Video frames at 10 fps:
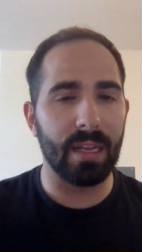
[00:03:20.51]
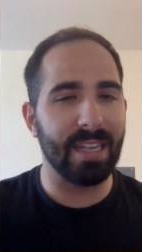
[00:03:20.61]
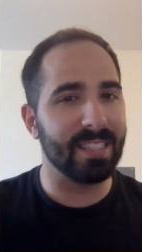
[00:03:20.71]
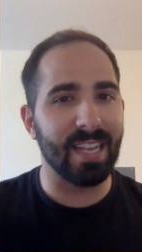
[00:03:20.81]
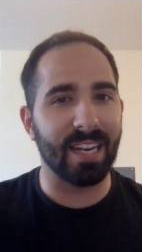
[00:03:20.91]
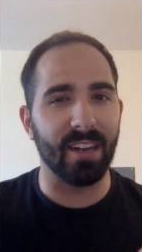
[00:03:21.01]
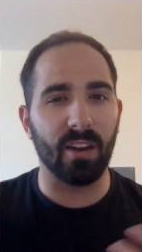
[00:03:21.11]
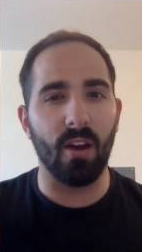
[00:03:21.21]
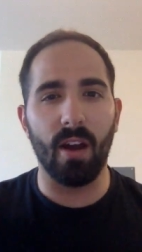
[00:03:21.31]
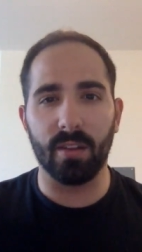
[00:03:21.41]
it's not going to
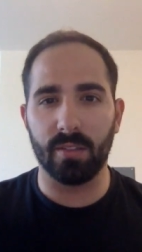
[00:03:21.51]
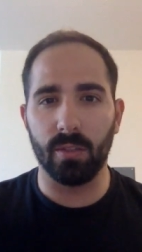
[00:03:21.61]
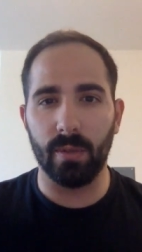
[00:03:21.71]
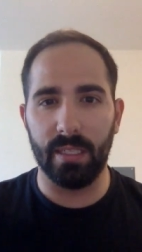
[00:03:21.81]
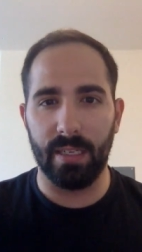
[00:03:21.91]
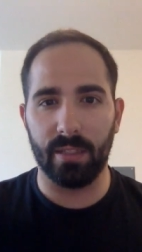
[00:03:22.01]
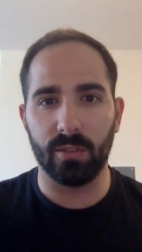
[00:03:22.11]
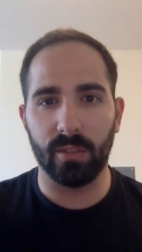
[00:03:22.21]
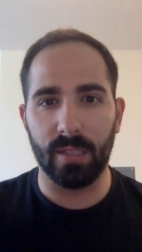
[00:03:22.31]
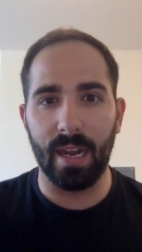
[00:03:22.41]
cost you any
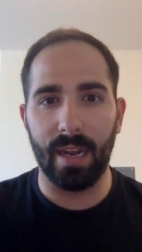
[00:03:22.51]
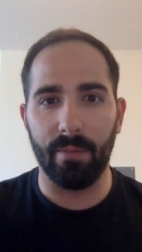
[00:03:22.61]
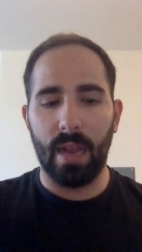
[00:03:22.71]
extra time.